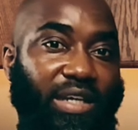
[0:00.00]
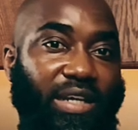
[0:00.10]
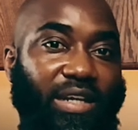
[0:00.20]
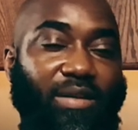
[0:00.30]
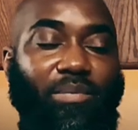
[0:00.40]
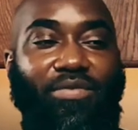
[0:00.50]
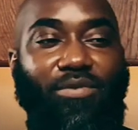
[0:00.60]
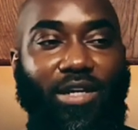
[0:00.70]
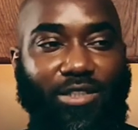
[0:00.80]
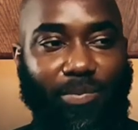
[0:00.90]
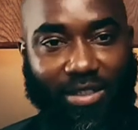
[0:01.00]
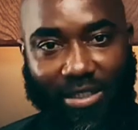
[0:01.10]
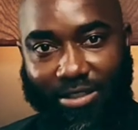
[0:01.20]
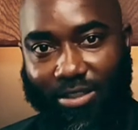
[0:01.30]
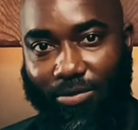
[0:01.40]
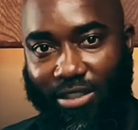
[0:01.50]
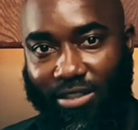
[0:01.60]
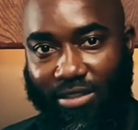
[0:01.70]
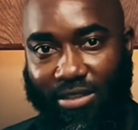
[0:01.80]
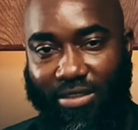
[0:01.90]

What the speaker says: in before I put it into the washer